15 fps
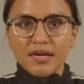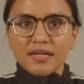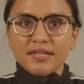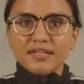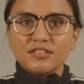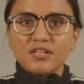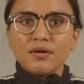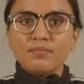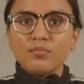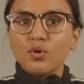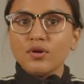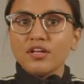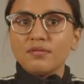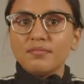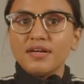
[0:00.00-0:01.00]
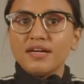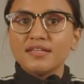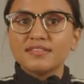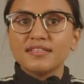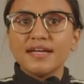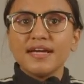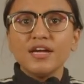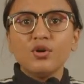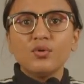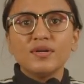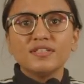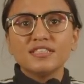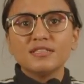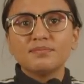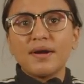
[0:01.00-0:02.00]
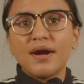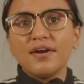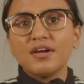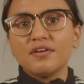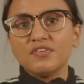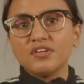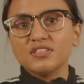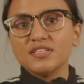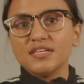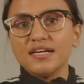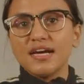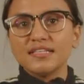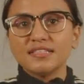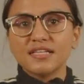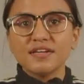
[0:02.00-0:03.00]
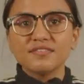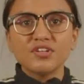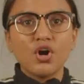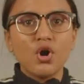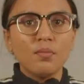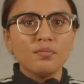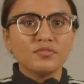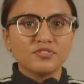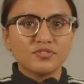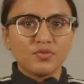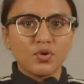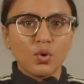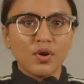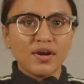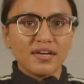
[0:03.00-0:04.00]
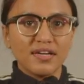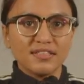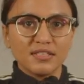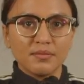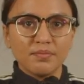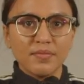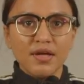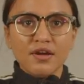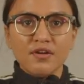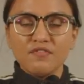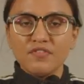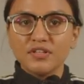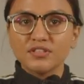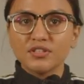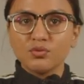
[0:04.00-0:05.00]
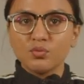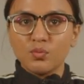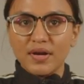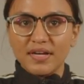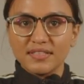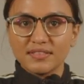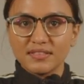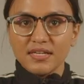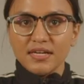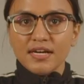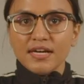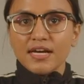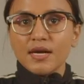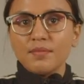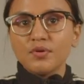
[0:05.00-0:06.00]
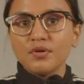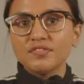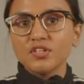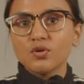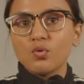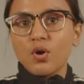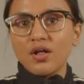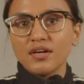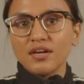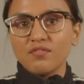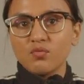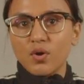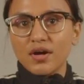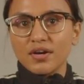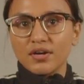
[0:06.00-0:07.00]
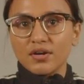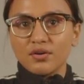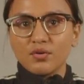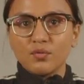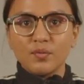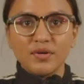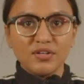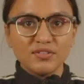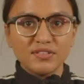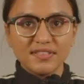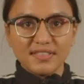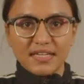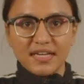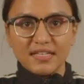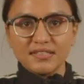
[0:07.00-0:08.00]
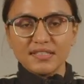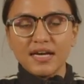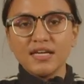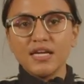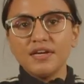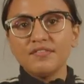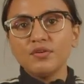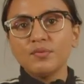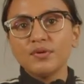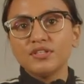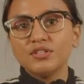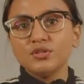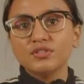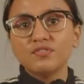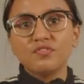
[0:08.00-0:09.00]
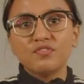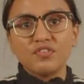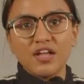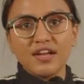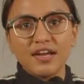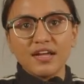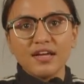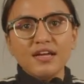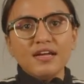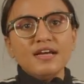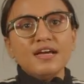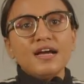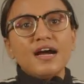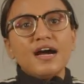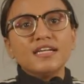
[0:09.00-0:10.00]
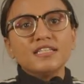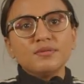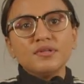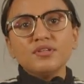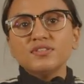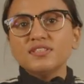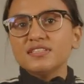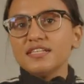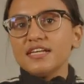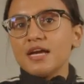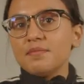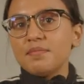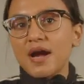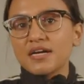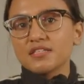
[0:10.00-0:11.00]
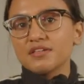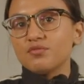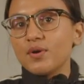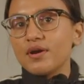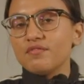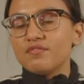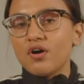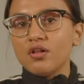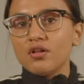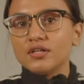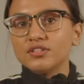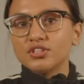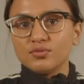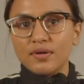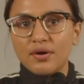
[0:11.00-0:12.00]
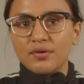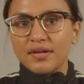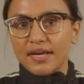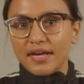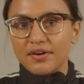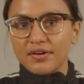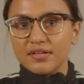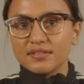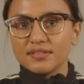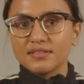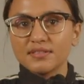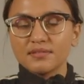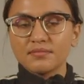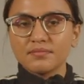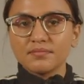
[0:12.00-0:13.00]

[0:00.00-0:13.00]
These are important because it increases biodiversity as it gives homes for organisms, filtered waste, improves the quality of water, reduces heat, and even reduces flooding, as it reduces the impact of rainfall on surrounding areas.